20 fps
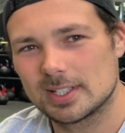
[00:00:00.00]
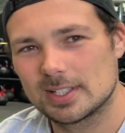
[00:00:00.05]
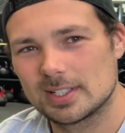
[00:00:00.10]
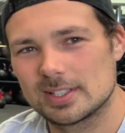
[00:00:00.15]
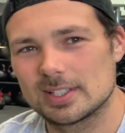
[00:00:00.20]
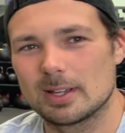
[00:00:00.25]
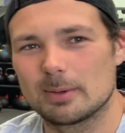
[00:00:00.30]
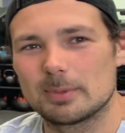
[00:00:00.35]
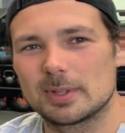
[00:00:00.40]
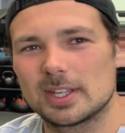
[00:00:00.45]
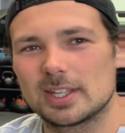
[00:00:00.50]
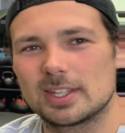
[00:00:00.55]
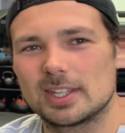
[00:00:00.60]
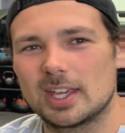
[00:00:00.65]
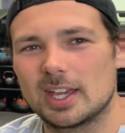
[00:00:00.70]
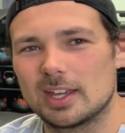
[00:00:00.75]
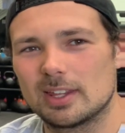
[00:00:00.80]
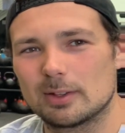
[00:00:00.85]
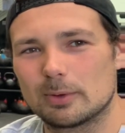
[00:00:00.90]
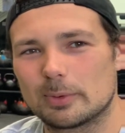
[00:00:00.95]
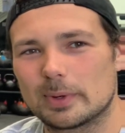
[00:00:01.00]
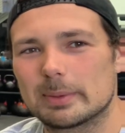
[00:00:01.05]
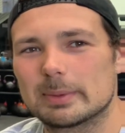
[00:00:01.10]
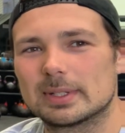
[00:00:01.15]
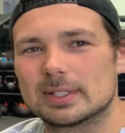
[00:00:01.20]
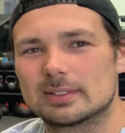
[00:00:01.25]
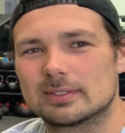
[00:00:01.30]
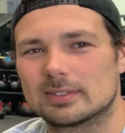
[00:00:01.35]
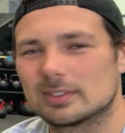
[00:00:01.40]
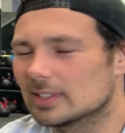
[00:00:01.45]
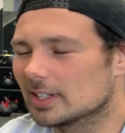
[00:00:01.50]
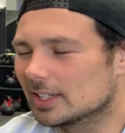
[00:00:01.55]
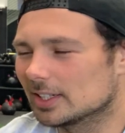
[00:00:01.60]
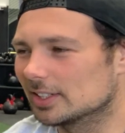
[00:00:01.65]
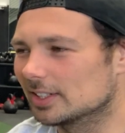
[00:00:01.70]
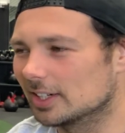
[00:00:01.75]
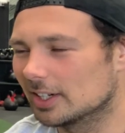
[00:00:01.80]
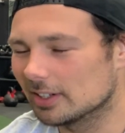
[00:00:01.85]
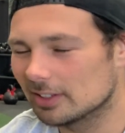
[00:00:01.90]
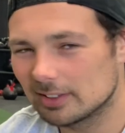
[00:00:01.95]
Something, yeah, the women. I don't
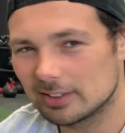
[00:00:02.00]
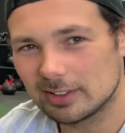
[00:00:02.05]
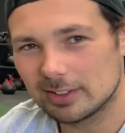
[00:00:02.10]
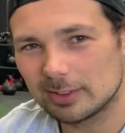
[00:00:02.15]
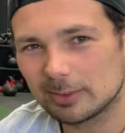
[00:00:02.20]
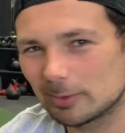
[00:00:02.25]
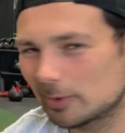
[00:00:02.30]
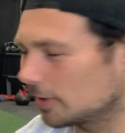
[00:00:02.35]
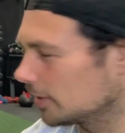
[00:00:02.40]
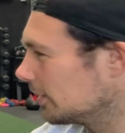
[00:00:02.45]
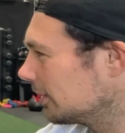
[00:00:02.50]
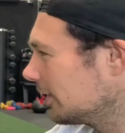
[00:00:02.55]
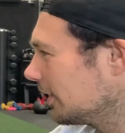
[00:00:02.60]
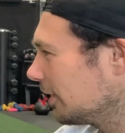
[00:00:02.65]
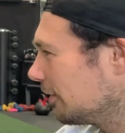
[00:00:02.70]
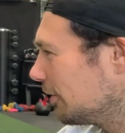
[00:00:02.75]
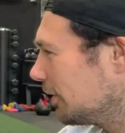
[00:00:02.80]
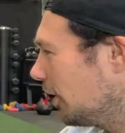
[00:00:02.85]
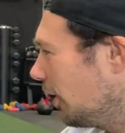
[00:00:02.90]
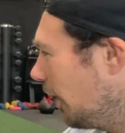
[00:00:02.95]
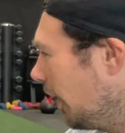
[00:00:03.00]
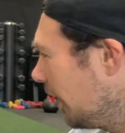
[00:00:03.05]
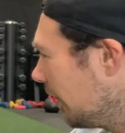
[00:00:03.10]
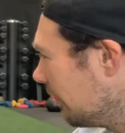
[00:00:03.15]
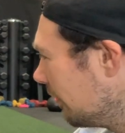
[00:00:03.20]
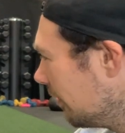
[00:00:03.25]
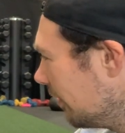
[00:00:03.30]
know. What, think of an I.